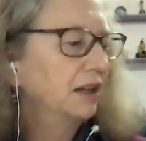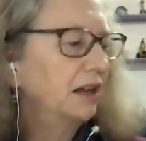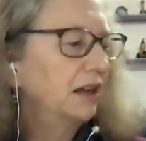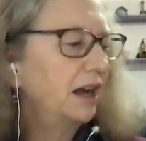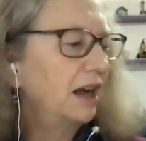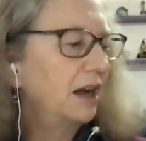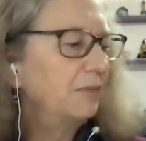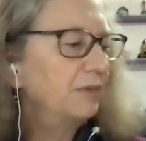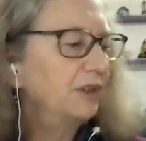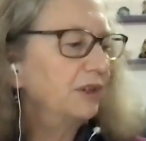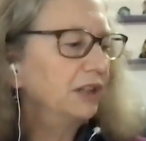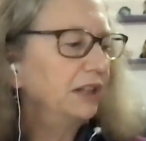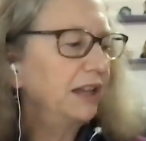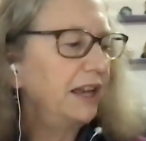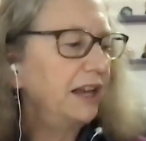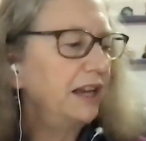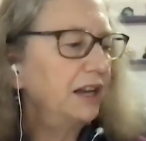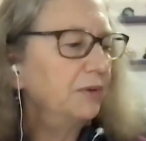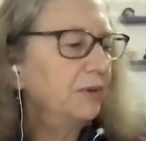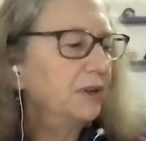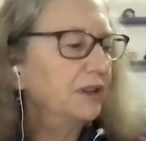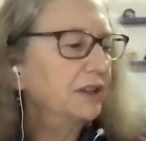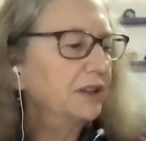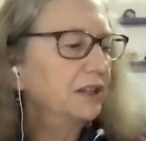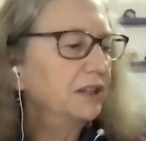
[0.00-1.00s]
I'm
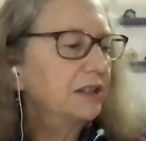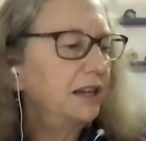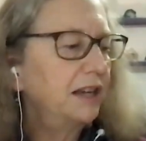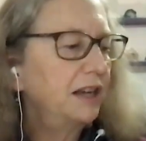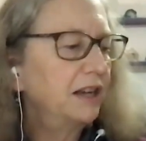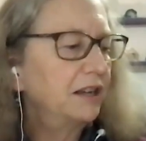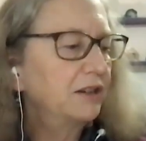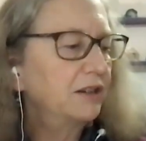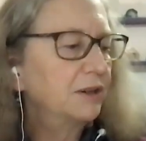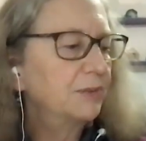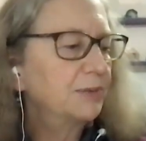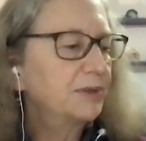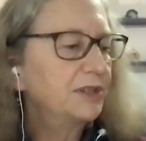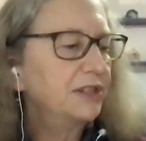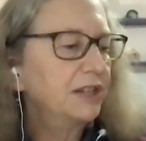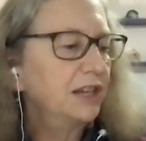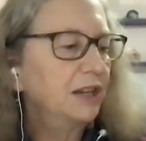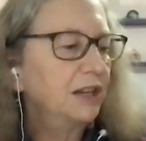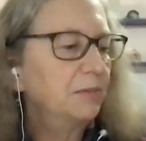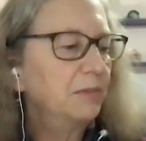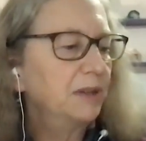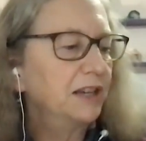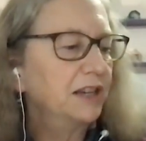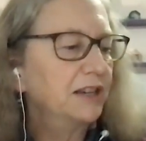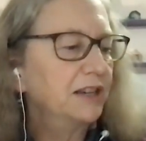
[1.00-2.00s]
relating what the Tandraps
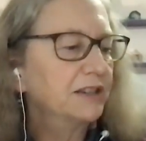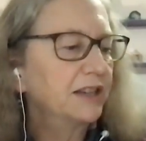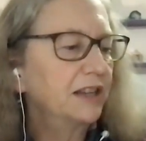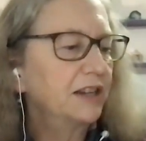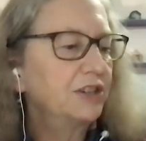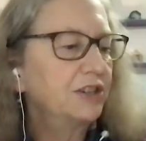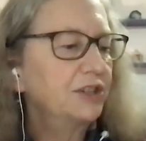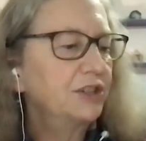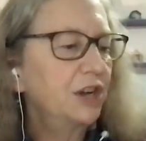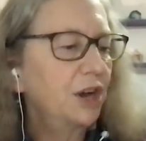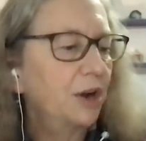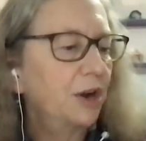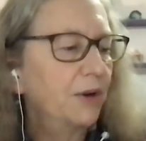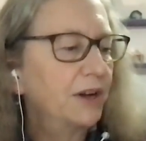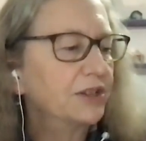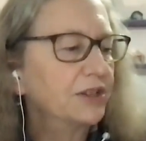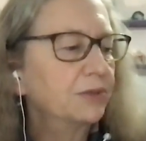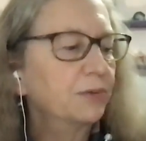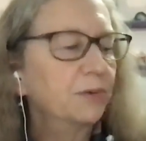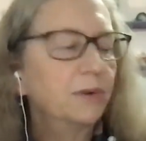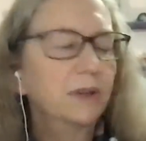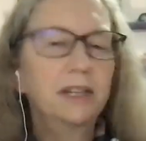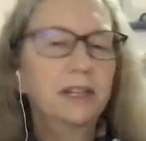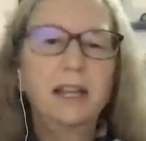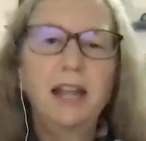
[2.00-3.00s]
did because they show
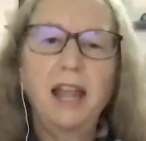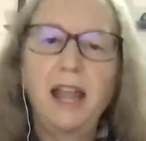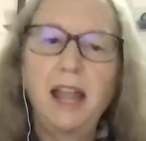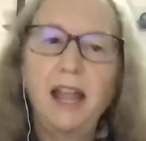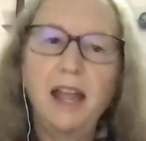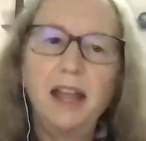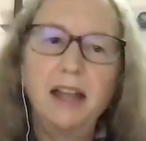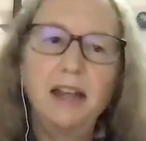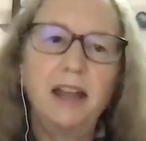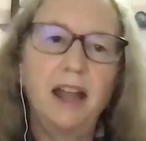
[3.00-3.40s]
us what can